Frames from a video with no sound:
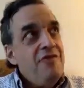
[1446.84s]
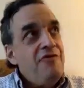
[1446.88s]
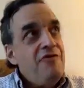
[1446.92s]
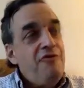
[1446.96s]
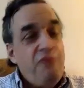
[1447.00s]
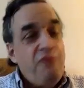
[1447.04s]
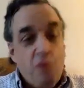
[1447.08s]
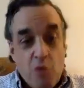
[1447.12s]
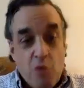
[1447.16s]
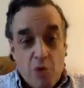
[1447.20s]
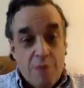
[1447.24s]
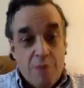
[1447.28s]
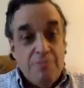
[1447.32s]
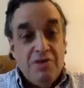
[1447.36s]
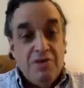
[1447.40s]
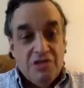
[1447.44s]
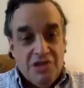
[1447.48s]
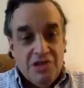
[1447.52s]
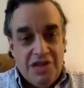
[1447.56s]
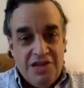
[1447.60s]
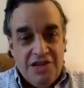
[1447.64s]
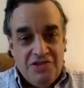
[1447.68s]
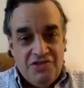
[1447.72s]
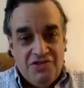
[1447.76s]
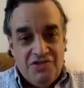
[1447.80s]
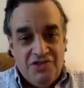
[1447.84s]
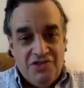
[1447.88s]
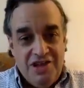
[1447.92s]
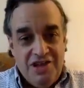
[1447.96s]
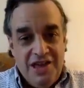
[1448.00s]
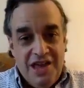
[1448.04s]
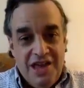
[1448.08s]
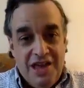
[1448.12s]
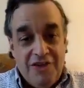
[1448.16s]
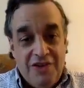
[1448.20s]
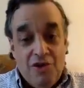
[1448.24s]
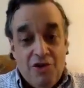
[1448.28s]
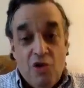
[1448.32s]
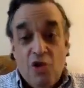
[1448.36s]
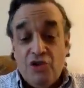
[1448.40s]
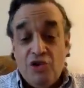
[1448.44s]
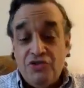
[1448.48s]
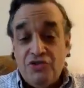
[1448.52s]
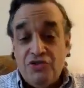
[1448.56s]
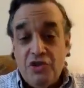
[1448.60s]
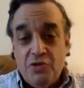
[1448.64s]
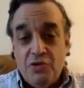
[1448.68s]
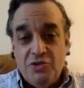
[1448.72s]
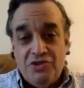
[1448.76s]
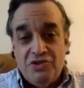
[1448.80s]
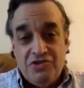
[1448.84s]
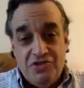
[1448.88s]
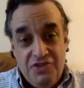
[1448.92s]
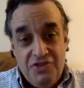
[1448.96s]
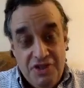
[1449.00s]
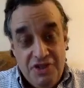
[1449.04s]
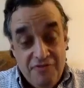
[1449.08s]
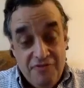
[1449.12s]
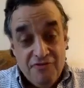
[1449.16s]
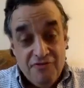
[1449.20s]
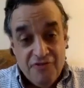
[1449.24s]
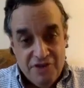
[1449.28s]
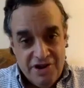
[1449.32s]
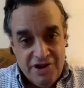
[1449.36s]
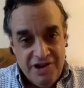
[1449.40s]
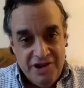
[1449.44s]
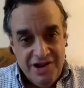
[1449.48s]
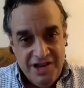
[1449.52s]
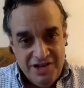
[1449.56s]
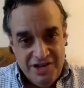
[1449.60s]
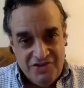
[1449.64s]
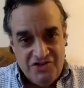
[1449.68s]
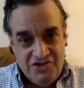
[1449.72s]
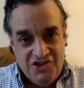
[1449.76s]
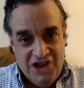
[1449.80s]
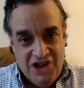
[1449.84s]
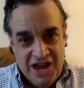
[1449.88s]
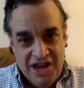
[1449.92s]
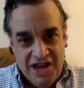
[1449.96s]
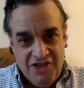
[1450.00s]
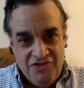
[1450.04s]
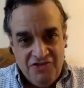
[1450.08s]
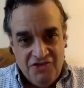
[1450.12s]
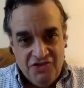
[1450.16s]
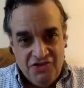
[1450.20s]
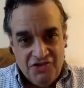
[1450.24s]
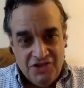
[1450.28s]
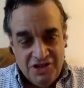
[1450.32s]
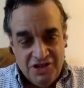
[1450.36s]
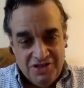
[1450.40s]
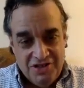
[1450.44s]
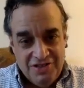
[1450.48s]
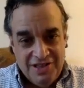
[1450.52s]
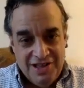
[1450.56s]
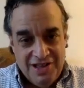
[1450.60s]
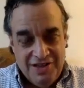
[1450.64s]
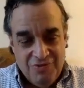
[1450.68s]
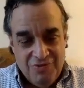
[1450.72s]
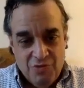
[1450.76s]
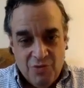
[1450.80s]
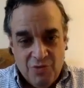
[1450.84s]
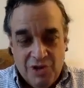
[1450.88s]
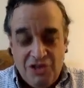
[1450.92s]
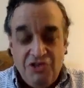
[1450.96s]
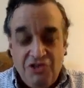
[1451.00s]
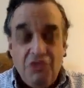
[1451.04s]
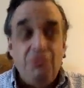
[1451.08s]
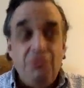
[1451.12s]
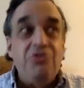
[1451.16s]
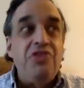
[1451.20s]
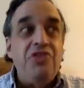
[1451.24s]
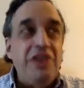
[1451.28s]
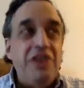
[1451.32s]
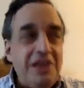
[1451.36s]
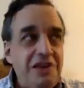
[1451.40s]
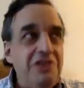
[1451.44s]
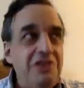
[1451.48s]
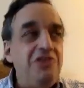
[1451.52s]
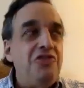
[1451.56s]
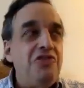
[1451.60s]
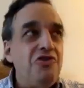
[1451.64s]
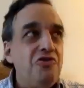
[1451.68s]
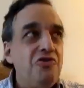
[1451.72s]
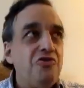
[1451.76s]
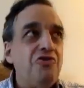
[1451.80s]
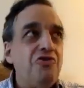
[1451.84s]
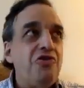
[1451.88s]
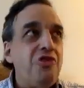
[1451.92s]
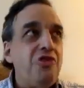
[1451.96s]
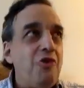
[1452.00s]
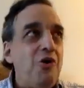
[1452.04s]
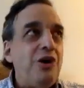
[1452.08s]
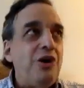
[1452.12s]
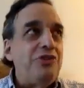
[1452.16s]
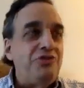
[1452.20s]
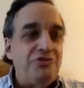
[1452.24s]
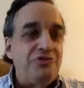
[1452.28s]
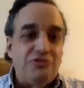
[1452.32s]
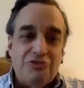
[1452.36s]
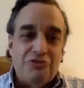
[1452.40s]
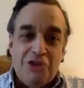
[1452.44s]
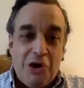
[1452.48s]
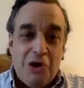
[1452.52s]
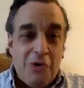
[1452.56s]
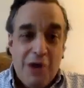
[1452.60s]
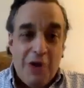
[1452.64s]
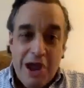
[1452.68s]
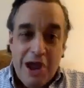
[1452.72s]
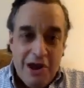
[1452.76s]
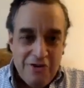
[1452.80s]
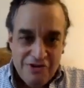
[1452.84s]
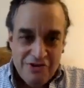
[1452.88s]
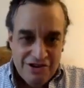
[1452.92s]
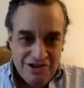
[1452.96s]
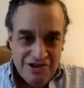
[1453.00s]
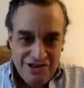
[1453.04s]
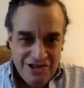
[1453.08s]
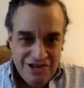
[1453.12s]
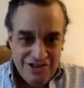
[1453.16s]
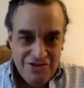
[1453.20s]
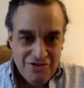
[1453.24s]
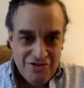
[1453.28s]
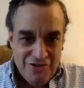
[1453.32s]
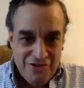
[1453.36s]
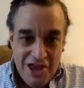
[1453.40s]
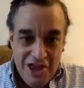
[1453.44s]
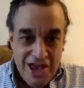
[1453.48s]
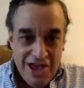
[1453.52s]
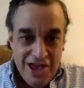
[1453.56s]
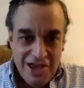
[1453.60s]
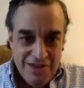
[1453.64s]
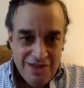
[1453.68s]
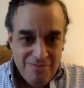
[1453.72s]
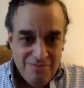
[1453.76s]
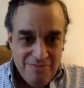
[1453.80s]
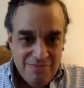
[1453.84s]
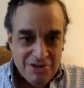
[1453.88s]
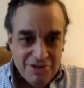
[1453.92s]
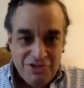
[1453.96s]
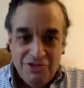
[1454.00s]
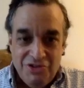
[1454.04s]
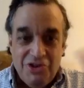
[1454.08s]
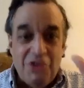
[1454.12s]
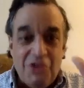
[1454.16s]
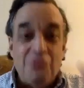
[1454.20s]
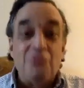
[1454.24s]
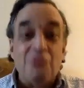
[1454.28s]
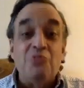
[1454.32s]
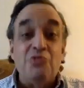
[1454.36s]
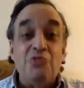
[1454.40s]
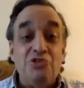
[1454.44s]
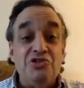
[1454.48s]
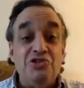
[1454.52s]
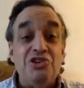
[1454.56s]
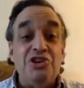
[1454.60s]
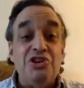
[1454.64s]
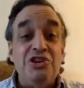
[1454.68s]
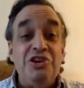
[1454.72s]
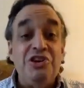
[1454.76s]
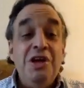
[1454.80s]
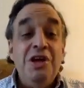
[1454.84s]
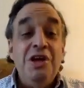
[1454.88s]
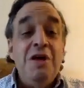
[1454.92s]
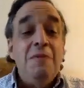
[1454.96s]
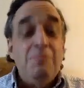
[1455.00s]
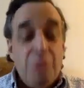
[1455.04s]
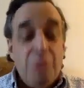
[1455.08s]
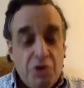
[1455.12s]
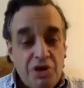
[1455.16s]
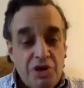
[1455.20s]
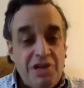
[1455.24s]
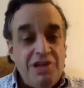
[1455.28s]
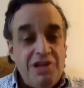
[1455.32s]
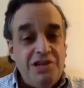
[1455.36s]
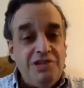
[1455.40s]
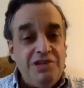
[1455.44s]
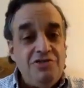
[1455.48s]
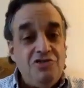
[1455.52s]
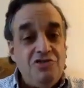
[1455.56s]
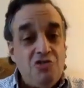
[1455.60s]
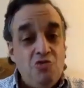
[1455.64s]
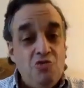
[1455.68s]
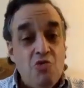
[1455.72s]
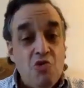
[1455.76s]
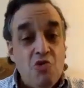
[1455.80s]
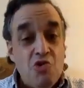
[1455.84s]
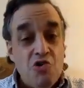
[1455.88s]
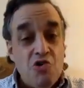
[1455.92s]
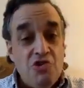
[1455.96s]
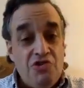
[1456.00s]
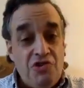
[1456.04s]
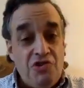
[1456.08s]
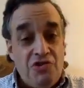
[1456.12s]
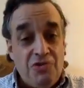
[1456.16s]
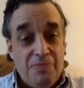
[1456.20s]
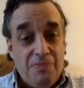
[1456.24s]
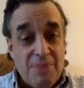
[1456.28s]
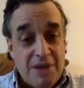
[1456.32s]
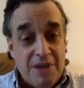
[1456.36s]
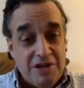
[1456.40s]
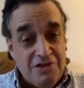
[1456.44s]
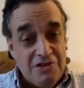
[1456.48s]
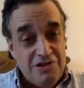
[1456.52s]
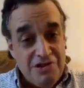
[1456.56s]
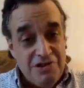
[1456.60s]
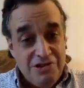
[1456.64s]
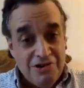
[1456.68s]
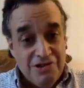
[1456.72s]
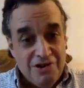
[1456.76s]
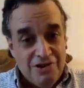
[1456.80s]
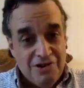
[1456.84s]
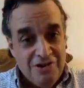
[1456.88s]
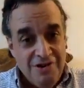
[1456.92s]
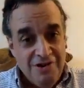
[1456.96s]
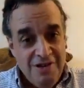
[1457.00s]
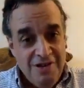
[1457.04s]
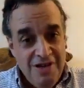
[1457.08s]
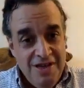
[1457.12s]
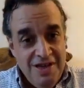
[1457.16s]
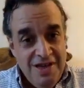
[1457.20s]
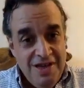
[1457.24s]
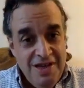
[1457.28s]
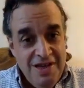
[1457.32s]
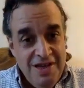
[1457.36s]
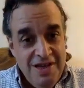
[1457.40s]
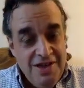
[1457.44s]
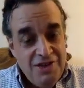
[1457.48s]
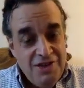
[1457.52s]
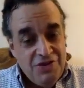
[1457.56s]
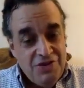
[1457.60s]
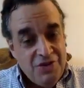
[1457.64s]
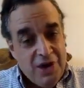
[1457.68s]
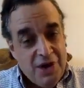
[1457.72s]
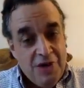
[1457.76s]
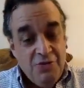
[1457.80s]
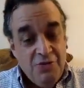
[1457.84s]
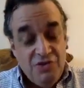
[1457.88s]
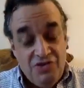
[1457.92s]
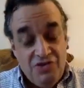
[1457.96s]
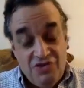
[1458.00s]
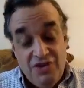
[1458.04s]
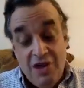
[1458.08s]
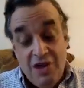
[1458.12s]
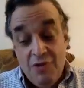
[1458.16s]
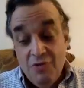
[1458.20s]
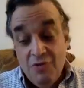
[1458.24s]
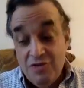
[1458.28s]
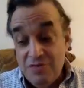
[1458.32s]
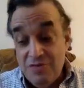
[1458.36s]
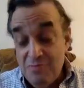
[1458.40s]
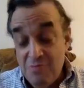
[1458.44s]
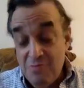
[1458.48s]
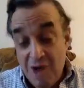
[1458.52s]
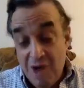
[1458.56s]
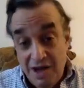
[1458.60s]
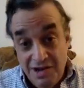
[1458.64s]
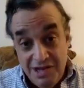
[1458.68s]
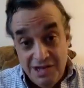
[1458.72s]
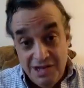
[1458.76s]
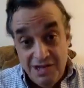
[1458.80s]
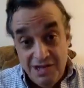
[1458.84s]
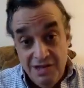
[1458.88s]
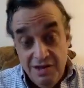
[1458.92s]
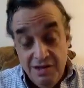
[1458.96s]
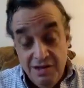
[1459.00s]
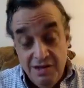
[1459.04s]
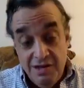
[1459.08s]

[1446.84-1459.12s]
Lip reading: formulates it, and also it's different. It changes it than what you think. Your thoughts are coherent in your head, but you don't really, putting it into words is a big deal. So I would say with money,